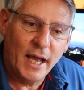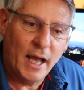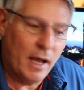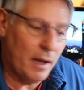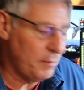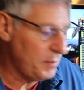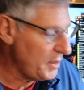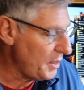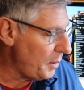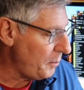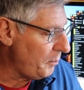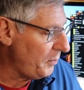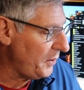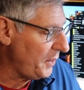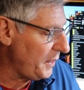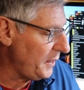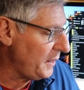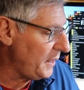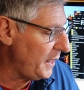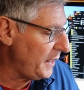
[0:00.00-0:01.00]
I'm going to put
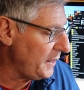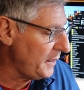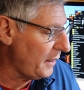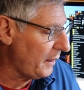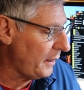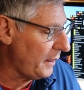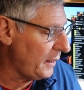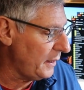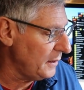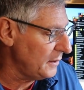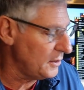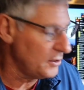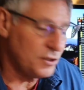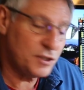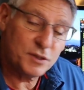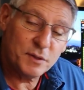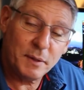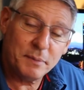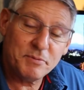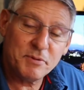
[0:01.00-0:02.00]
it in the
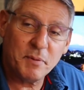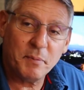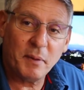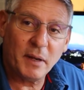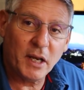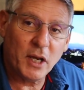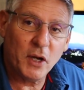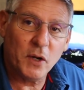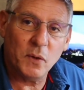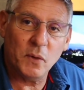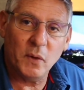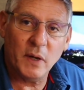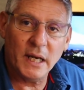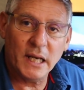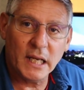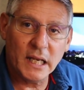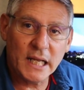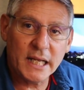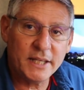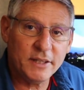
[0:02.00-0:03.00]
description below
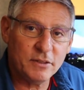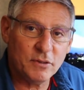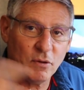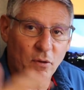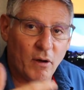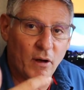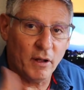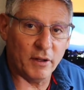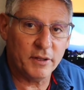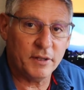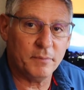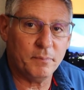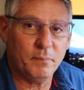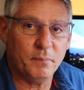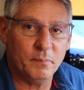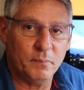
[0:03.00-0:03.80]
and link to all the